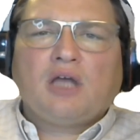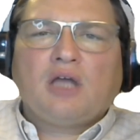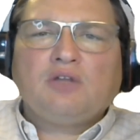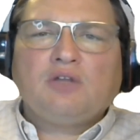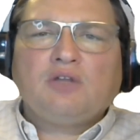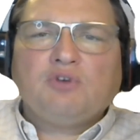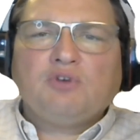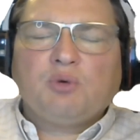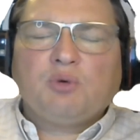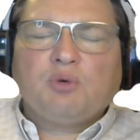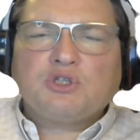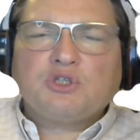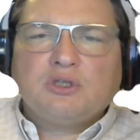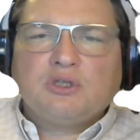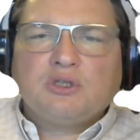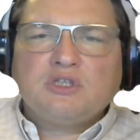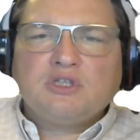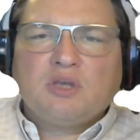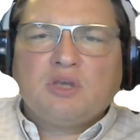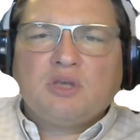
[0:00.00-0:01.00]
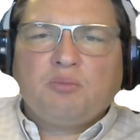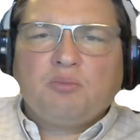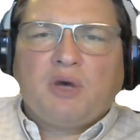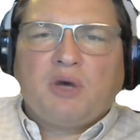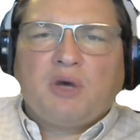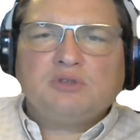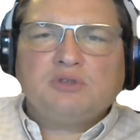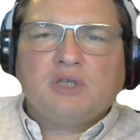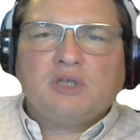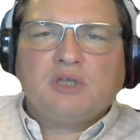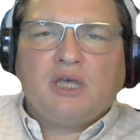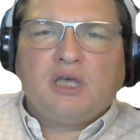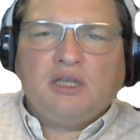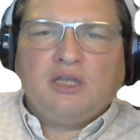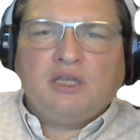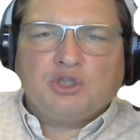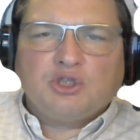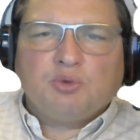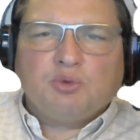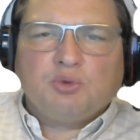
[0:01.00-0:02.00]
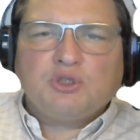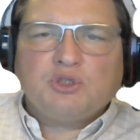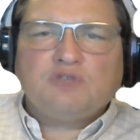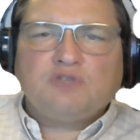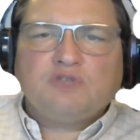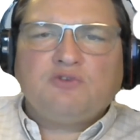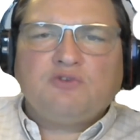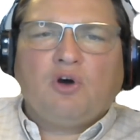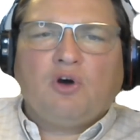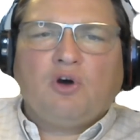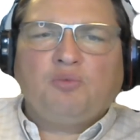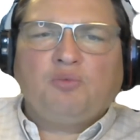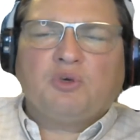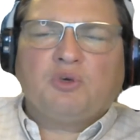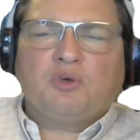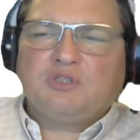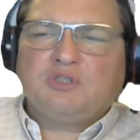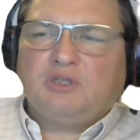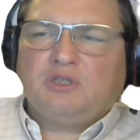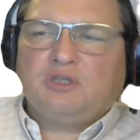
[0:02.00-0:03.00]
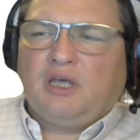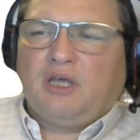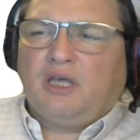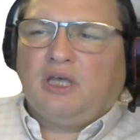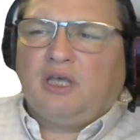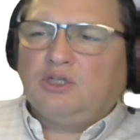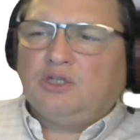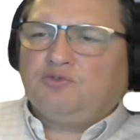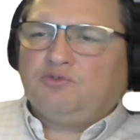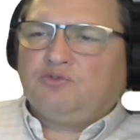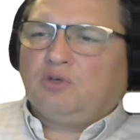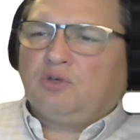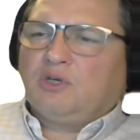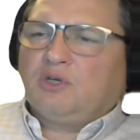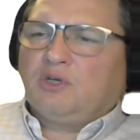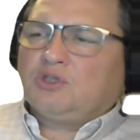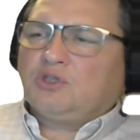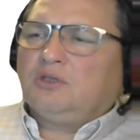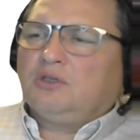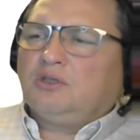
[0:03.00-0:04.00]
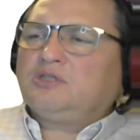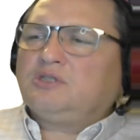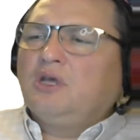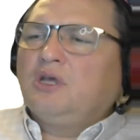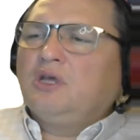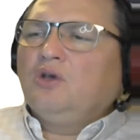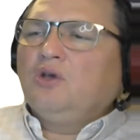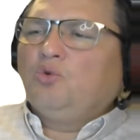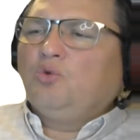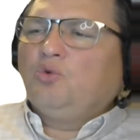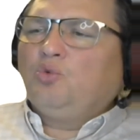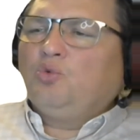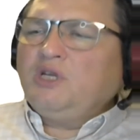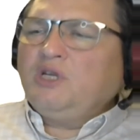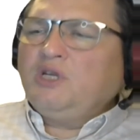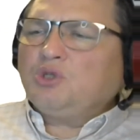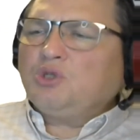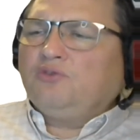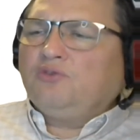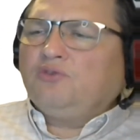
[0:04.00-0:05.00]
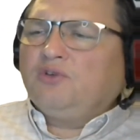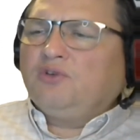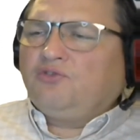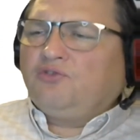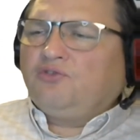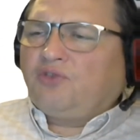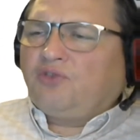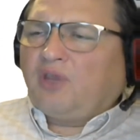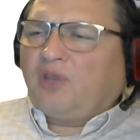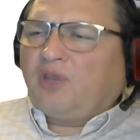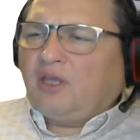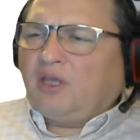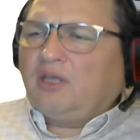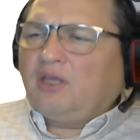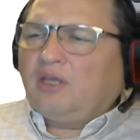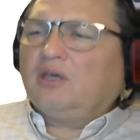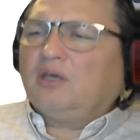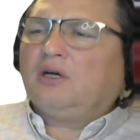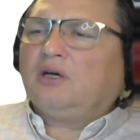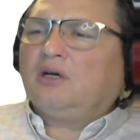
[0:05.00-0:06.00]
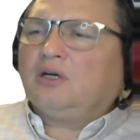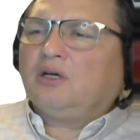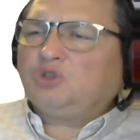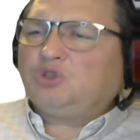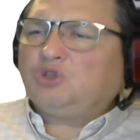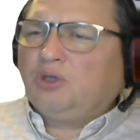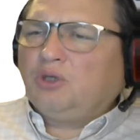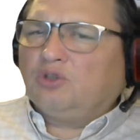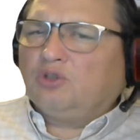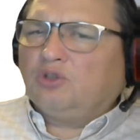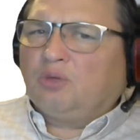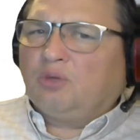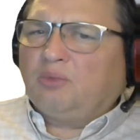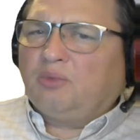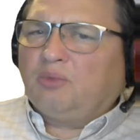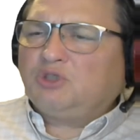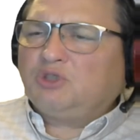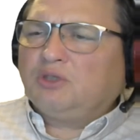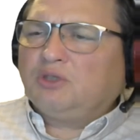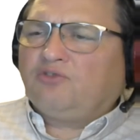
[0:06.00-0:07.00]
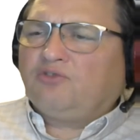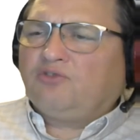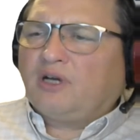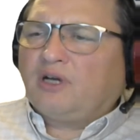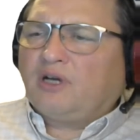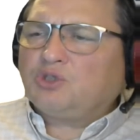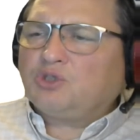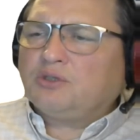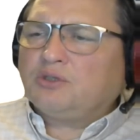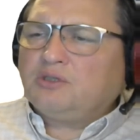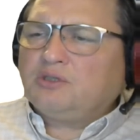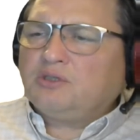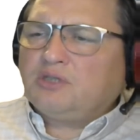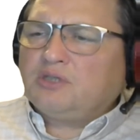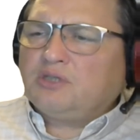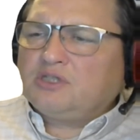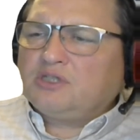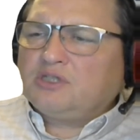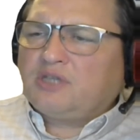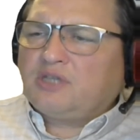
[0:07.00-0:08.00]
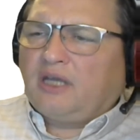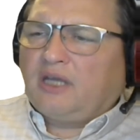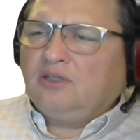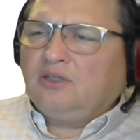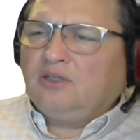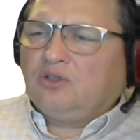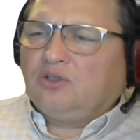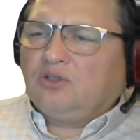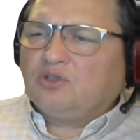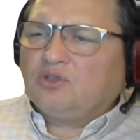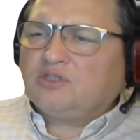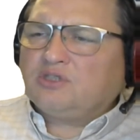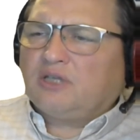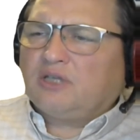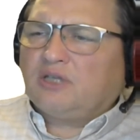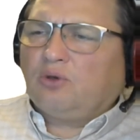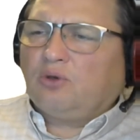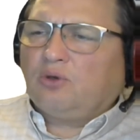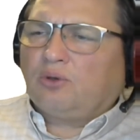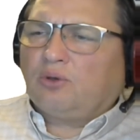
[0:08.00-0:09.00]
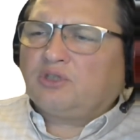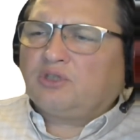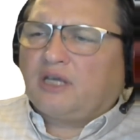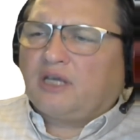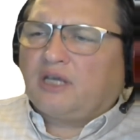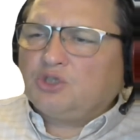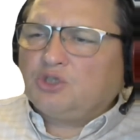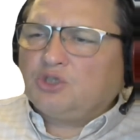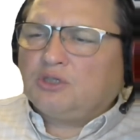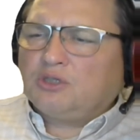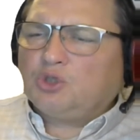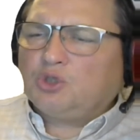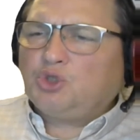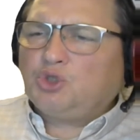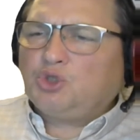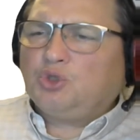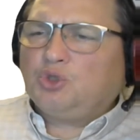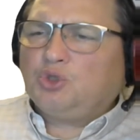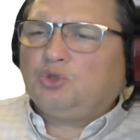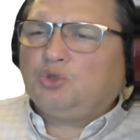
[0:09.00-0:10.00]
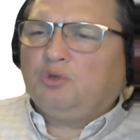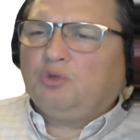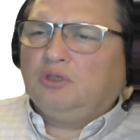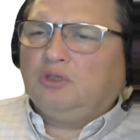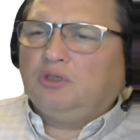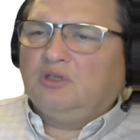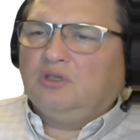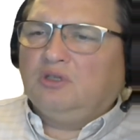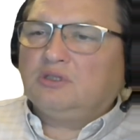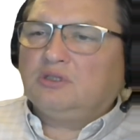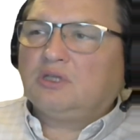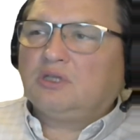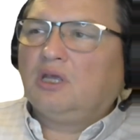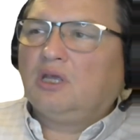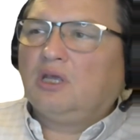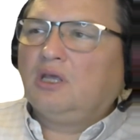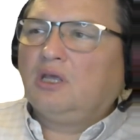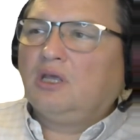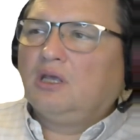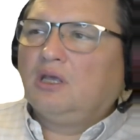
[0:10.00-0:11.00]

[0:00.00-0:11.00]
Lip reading: and the question is about h, which is the opposite edge. The question is, which of the three trigonometric functions, sine, cosine, or tangent, should we use?